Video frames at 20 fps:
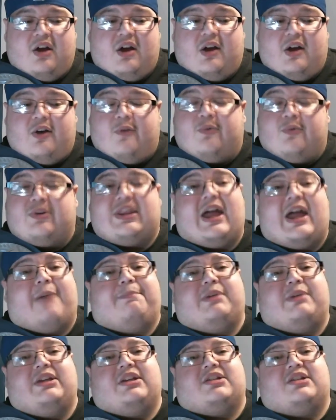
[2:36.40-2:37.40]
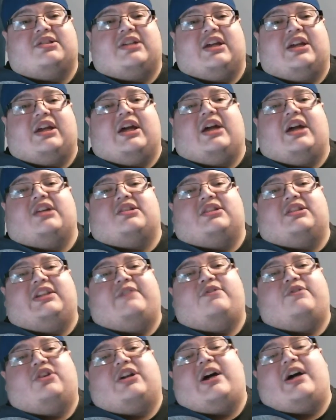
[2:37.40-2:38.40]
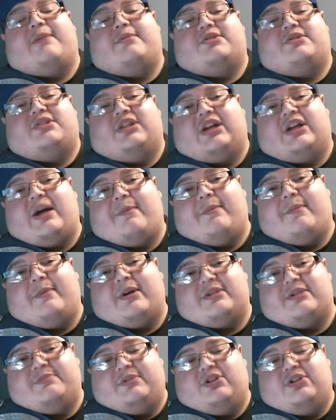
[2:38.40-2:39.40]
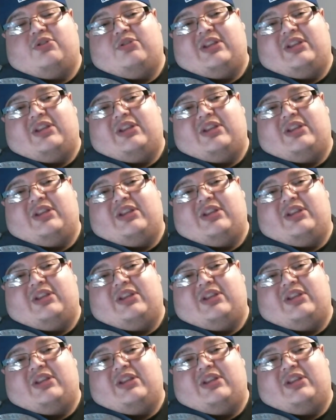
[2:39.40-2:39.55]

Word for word: With that being said, guys, leave your comments in the comment box below.